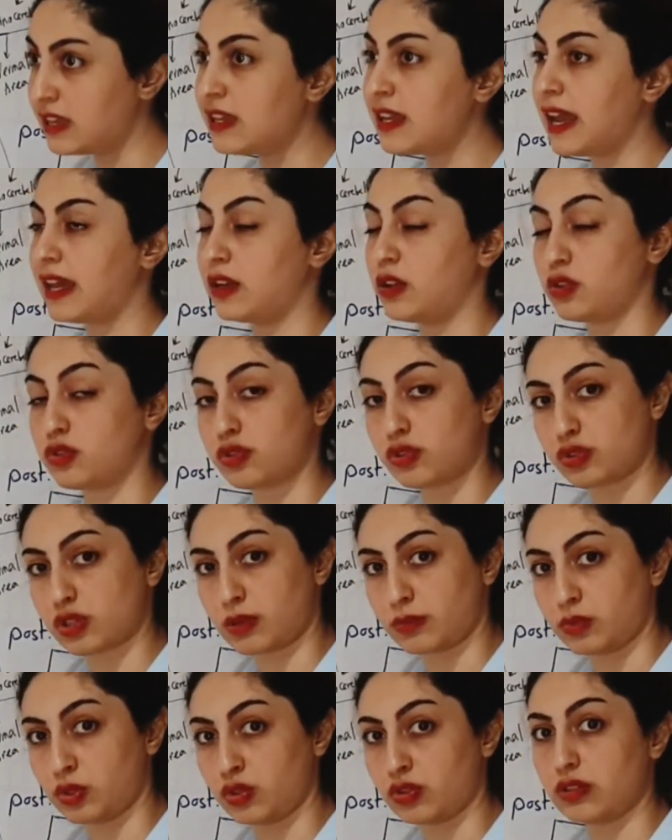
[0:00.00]
and also
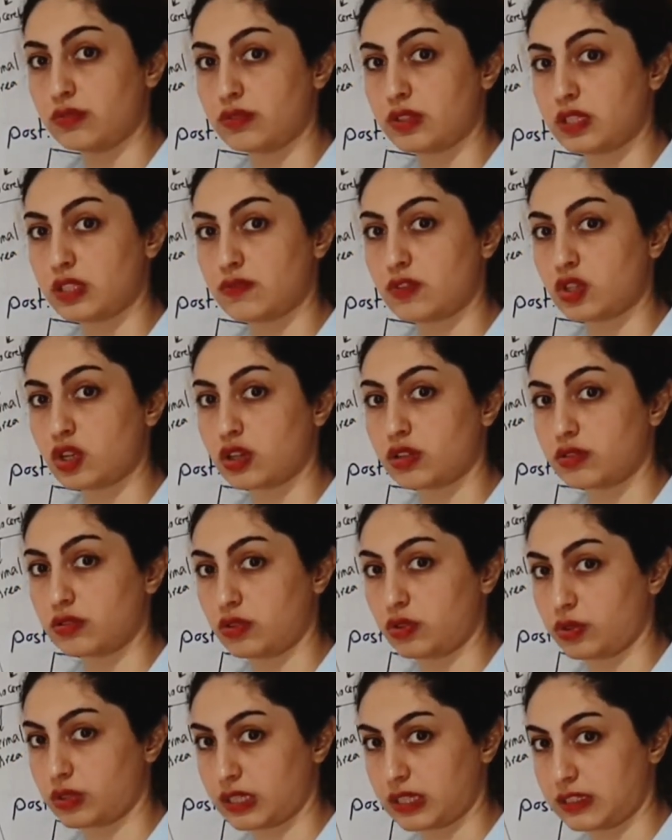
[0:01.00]
some nucleuses which are
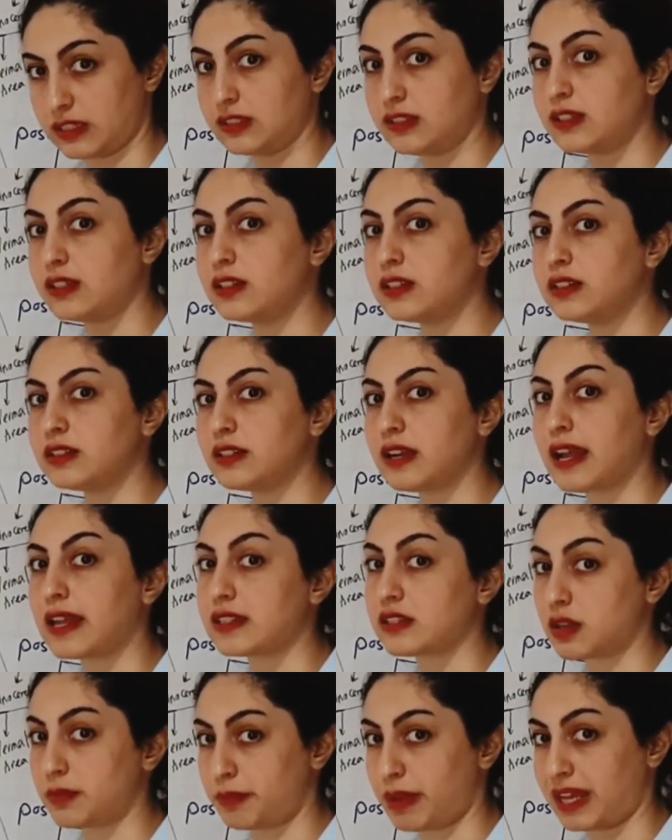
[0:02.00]
located there, and
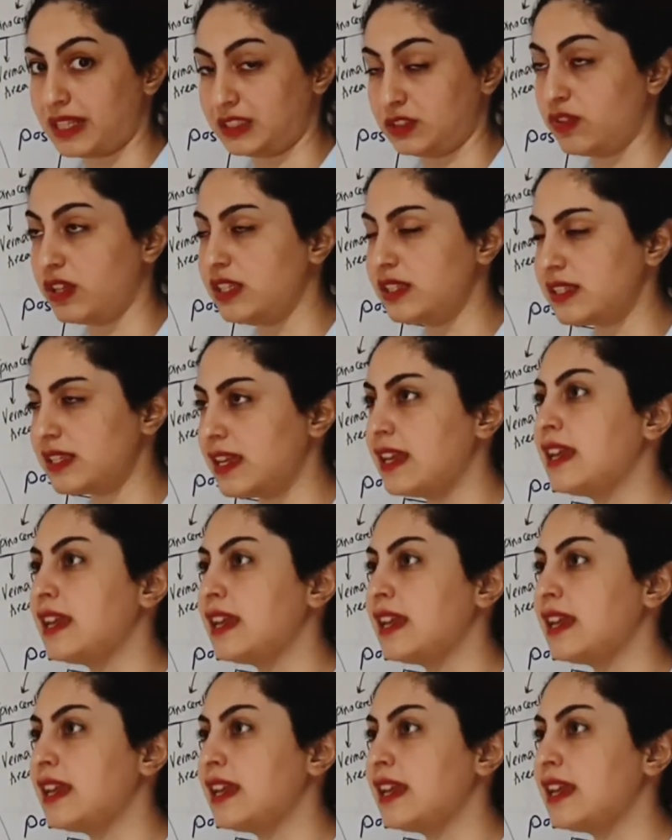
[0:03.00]
some pathways